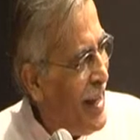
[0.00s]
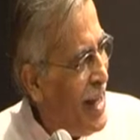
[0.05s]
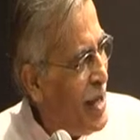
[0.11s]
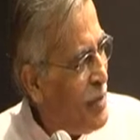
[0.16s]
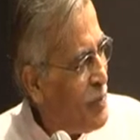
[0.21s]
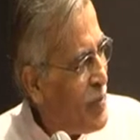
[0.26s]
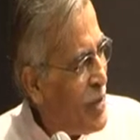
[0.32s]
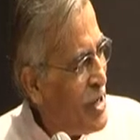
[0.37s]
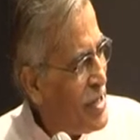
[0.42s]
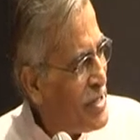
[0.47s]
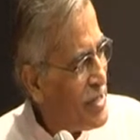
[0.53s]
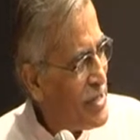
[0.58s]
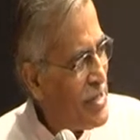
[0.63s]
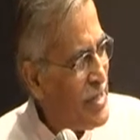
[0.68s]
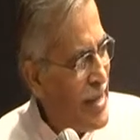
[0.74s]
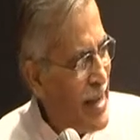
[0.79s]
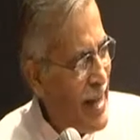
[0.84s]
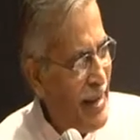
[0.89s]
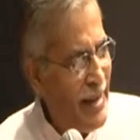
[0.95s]
a
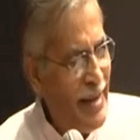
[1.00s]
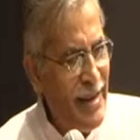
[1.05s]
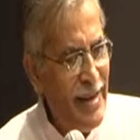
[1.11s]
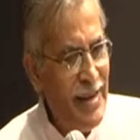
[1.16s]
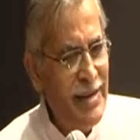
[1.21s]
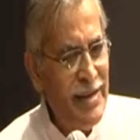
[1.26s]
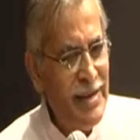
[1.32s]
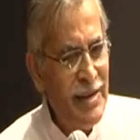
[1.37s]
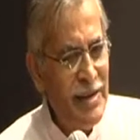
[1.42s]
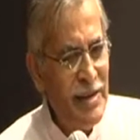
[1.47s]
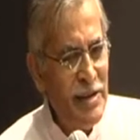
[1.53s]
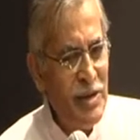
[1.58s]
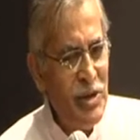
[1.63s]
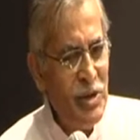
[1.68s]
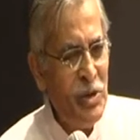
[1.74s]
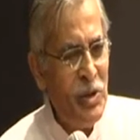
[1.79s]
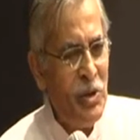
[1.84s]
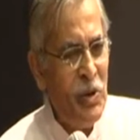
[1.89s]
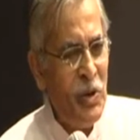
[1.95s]
person, an
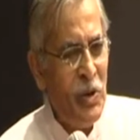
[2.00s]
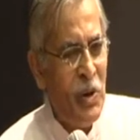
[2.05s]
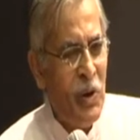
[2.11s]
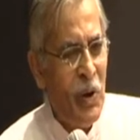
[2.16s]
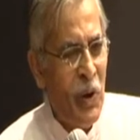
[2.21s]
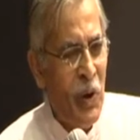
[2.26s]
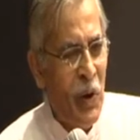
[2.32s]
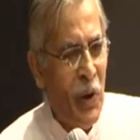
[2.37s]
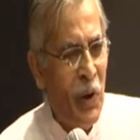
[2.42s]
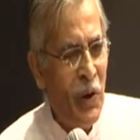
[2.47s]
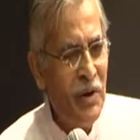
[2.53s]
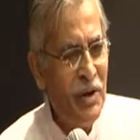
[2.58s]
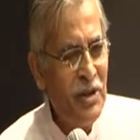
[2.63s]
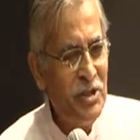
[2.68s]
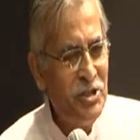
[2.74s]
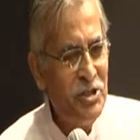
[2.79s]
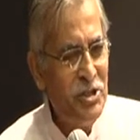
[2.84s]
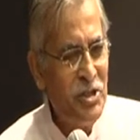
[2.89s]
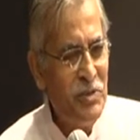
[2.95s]
Indian or
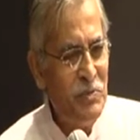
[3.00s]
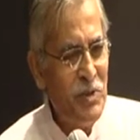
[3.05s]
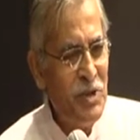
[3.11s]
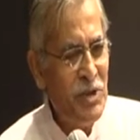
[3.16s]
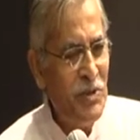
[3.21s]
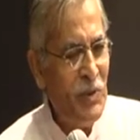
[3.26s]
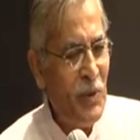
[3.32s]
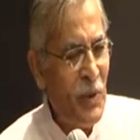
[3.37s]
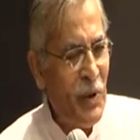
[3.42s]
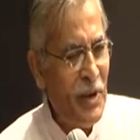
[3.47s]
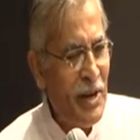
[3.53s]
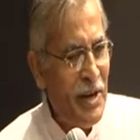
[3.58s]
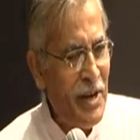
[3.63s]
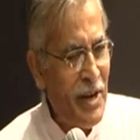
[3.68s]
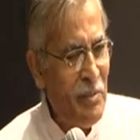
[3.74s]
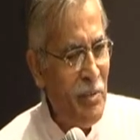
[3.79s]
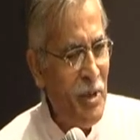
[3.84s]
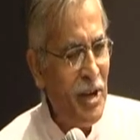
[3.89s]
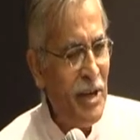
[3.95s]
a German or
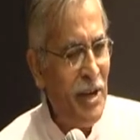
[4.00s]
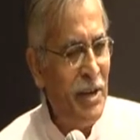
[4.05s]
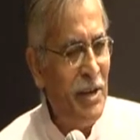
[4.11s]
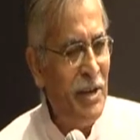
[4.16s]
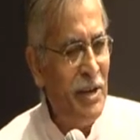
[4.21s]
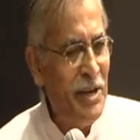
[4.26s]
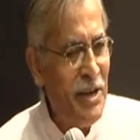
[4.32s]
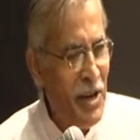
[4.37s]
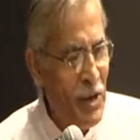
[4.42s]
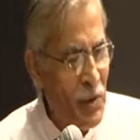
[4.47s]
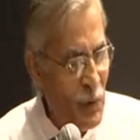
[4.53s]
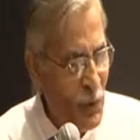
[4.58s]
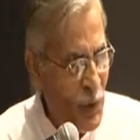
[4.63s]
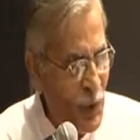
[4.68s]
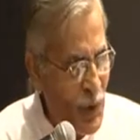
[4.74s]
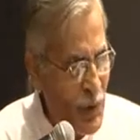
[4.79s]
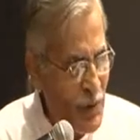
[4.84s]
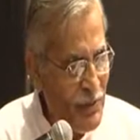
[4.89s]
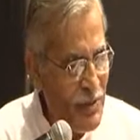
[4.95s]
an American
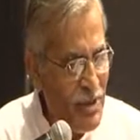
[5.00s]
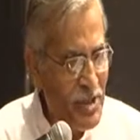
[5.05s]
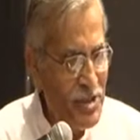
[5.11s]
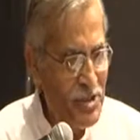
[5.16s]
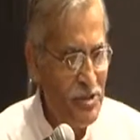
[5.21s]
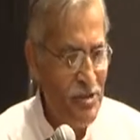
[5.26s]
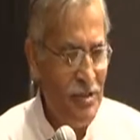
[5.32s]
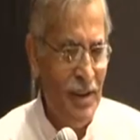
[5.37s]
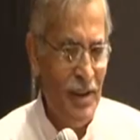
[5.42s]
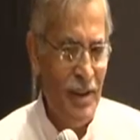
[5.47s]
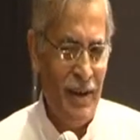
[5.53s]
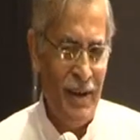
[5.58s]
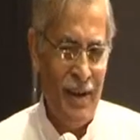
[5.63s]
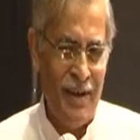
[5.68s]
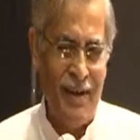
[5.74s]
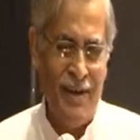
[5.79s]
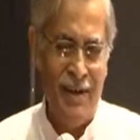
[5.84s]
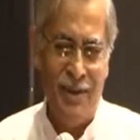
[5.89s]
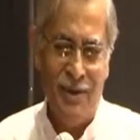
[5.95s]
involved in Sri
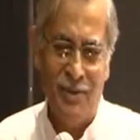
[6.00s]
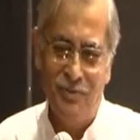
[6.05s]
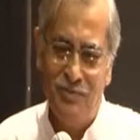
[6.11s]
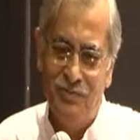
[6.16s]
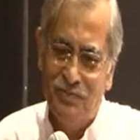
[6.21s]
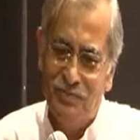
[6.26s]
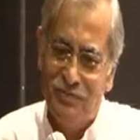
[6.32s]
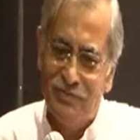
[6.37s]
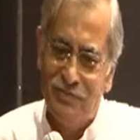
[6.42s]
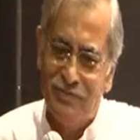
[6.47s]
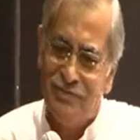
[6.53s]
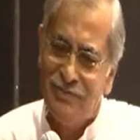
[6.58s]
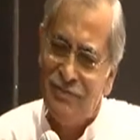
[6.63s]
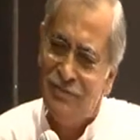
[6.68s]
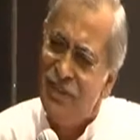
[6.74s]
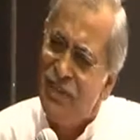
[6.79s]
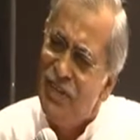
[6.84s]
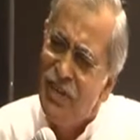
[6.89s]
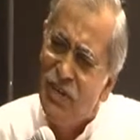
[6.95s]
Lanka,
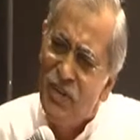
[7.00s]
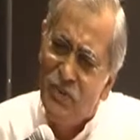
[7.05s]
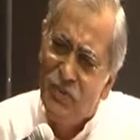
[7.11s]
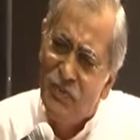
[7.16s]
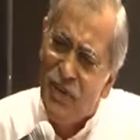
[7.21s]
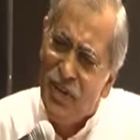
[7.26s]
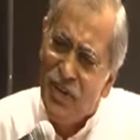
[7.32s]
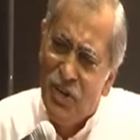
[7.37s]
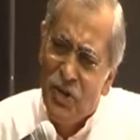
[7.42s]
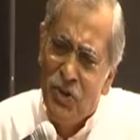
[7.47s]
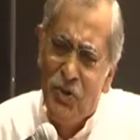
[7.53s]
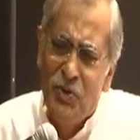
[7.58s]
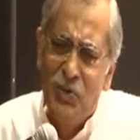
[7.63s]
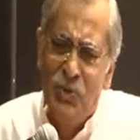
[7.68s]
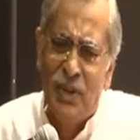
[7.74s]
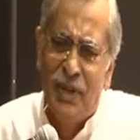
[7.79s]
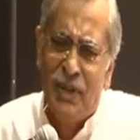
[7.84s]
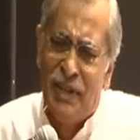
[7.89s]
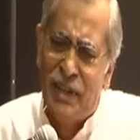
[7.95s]
it is very
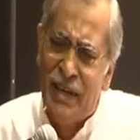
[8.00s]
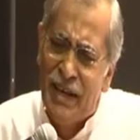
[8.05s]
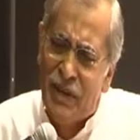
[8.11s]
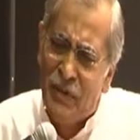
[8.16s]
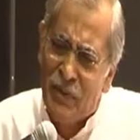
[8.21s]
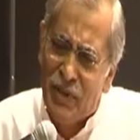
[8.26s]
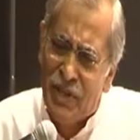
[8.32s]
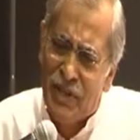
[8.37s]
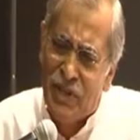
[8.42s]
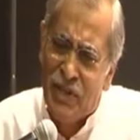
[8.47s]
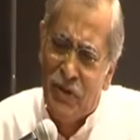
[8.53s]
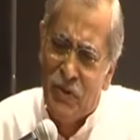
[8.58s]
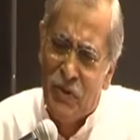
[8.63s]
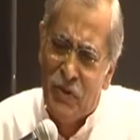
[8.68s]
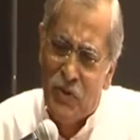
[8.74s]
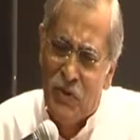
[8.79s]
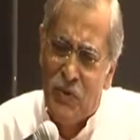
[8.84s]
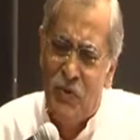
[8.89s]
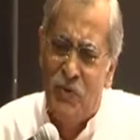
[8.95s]
true that they have nothing
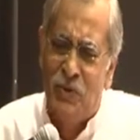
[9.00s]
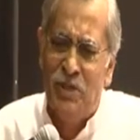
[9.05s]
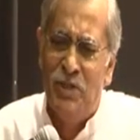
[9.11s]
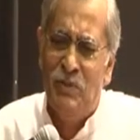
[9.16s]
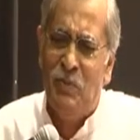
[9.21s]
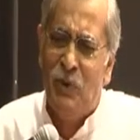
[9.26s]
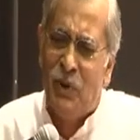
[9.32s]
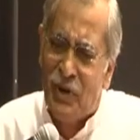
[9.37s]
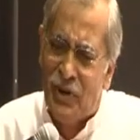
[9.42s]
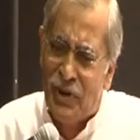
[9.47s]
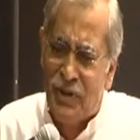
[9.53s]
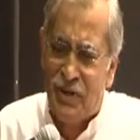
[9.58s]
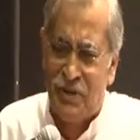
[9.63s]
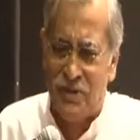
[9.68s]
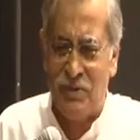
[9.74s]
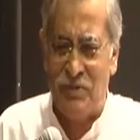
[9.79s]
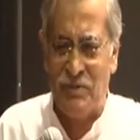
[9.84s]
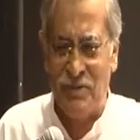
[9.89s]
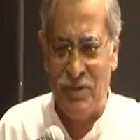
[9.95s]
to do with the
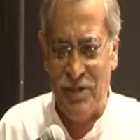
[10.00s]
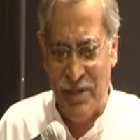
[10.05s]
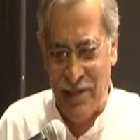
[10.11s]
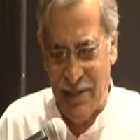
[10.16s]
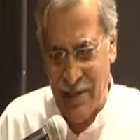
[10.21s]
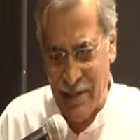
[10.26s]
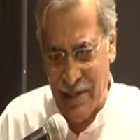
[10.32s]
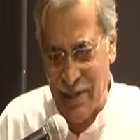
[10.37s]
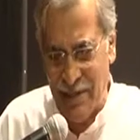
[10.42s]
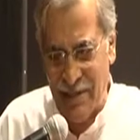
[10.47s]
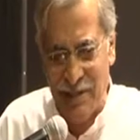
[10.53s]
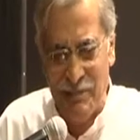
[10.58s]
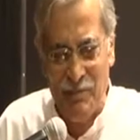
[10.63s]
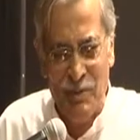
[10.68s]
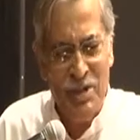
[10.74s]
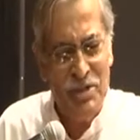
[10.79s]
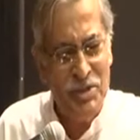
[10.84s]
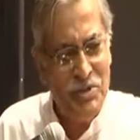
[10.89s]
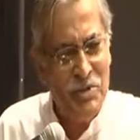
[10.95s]
politics of Sri Lanka. They
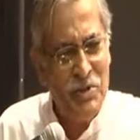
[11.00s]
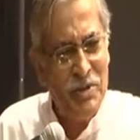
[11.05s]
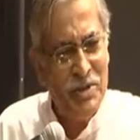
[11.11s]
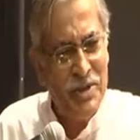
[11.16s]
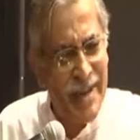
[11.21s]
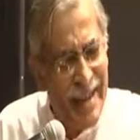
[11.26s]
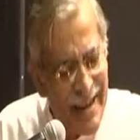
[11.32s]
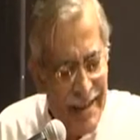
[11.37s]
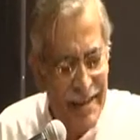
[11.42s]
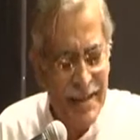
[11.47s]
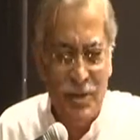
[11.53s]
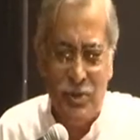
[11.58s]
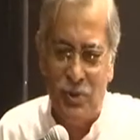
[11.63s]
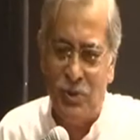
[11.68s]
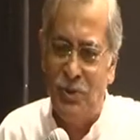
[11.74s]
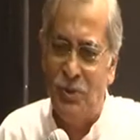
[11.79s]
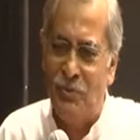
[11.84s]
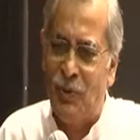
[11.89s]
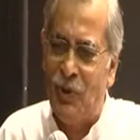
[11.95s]
must not get
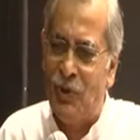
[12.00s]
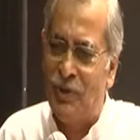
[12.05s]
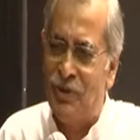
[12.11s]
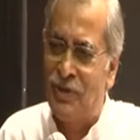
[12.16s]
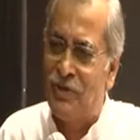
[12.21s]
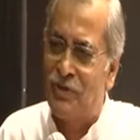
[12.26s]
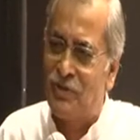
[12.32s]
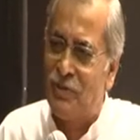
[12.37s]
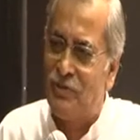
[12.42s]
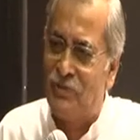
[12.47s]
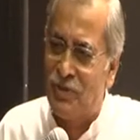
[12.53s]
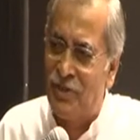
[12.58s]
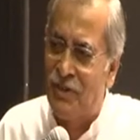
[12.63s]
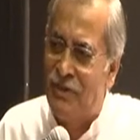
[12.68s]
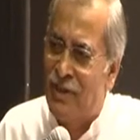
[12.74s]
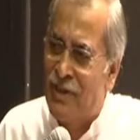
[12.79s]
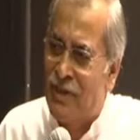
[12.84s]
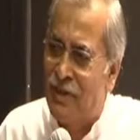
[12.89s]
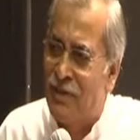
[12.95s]
into the politics of
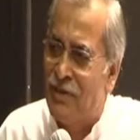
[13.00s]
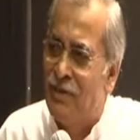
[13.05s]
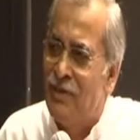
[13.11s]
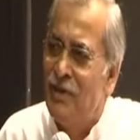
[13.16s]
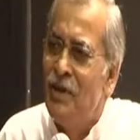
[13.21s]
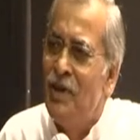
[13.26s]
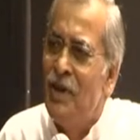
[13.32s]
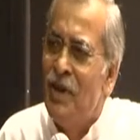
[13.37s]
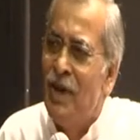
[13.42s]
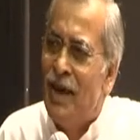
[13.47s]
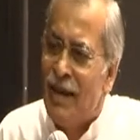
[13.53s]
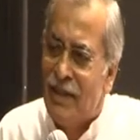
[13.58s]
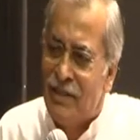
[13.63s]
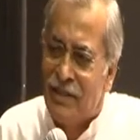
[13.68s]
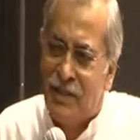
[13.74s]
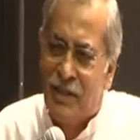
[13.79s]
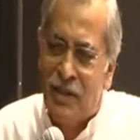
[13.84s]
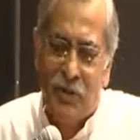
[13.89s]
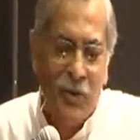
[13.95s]
Sri Lankan
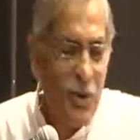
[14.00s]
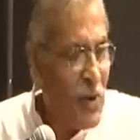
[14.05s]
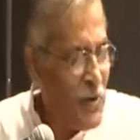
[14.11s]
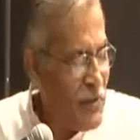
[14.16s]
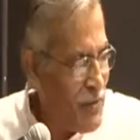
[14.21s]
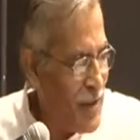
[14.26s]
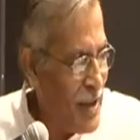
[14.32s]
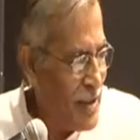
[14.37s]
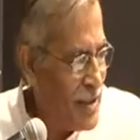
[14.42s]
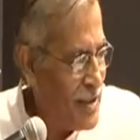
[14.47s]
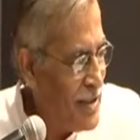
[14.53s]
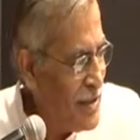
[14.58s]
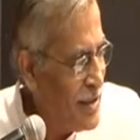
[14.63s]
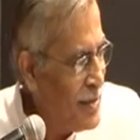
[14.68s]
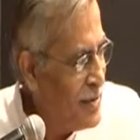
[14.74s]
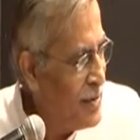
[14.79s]
ethnic conflict.